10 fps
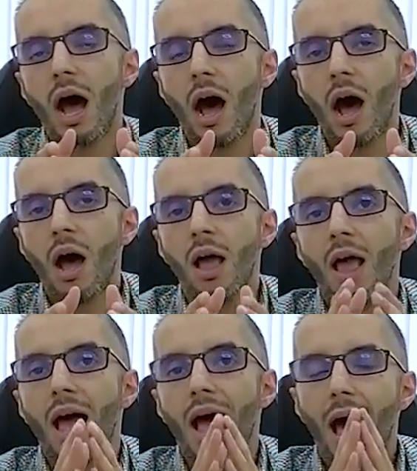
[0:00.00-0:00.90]
are
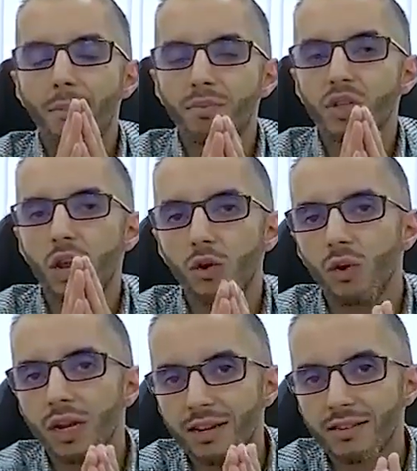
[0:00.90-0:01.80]

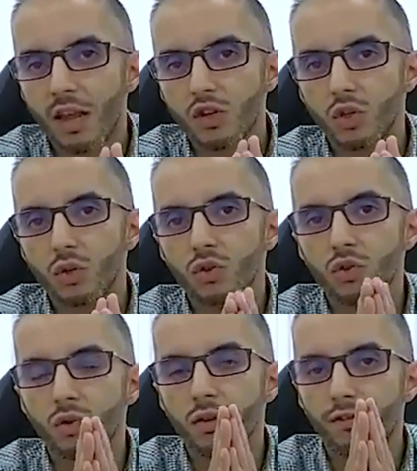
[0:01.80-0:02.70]
absolutely essential
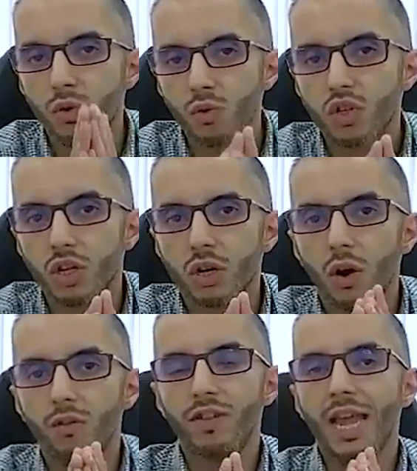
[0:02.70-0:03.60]
to the future
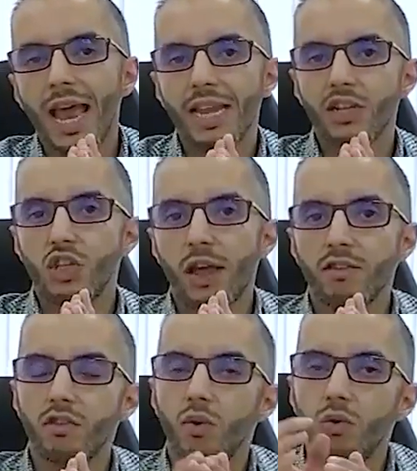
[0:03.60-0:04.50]
of the N H
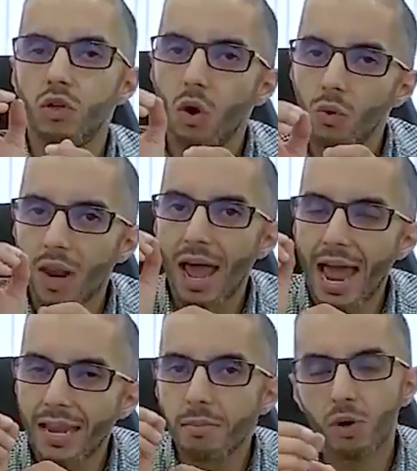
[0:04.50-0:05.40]
S, so don't let
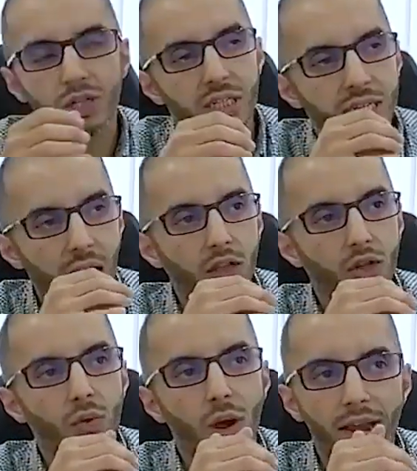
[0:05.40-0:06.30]
anybody tell
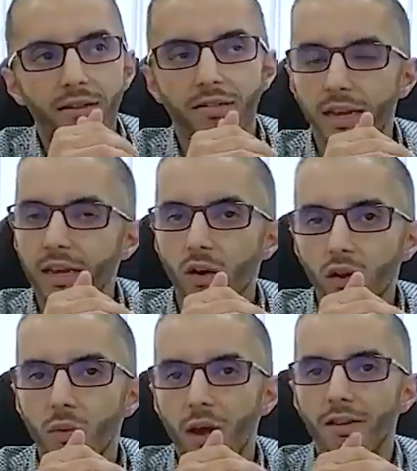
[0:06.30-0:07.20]
you anything
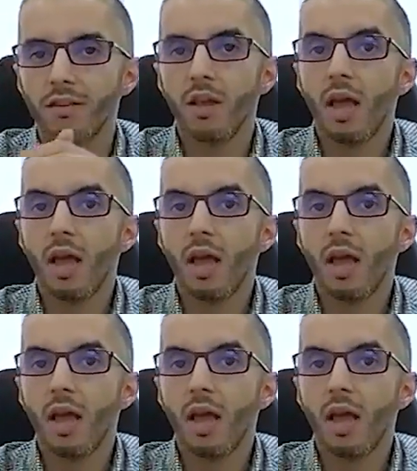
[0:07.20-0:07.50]
otherwise.